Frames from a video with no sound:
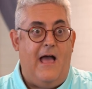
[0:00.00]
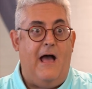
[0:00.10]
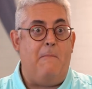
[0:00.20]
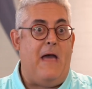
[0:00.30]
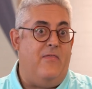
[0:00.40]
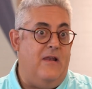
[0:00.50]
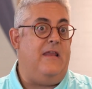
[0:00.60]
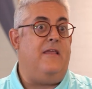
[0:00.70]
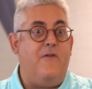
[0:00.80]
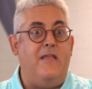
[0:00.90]
and the
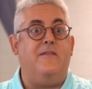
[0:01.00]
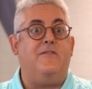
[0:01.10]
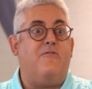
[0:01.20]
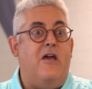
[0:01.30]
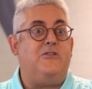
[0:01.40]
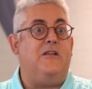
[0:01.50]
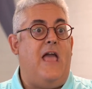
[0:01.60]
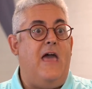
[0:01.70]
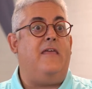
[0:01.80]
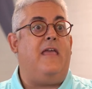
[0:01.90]
leading vendors
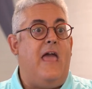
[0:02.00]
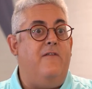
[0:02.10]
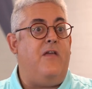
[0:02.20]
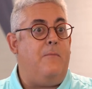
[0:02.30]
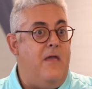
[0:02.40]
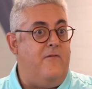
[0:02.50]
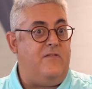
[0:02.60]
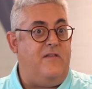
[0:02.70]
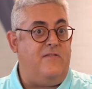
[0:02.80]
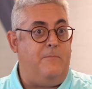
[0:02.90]
gradually adding NVMe over
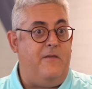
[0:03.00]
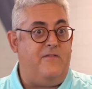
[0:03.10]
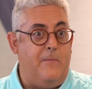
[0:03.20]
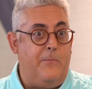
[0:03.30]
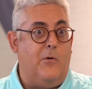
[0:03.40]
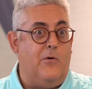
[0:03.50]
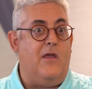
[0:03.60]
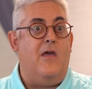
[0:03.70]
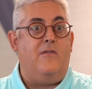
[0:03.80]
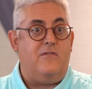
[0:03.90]
TCP
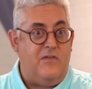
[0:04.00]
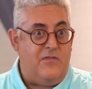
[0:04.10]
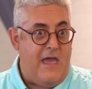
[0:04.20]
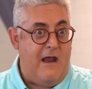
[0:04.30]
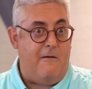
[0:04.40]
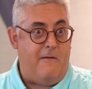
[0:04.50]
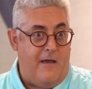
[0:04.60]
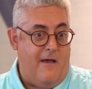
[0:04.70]
support to their